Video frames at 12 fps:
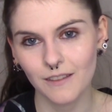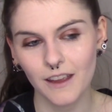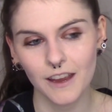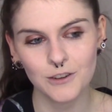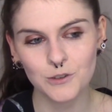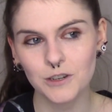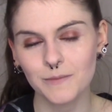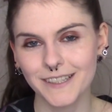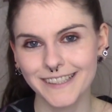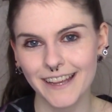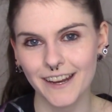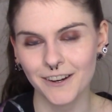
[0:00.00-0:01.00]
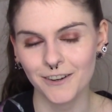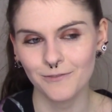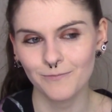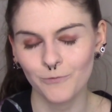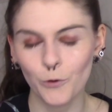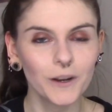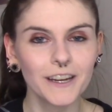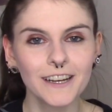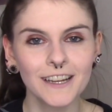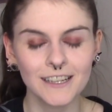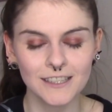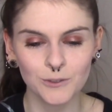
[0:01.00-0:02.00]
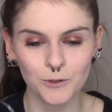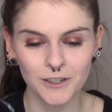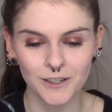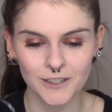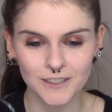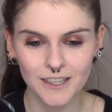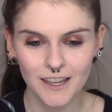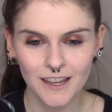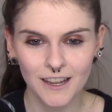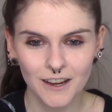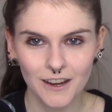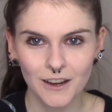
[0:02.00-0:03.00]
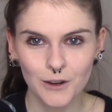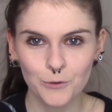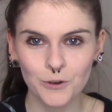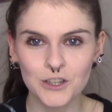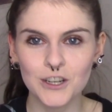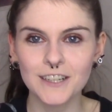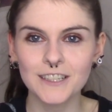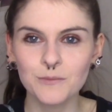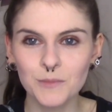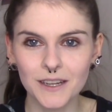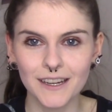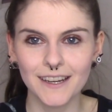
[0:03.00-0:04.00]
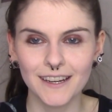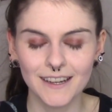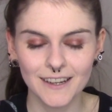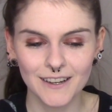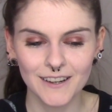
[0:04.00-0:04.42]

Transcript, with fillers: a treatment center for eating disorders rejected me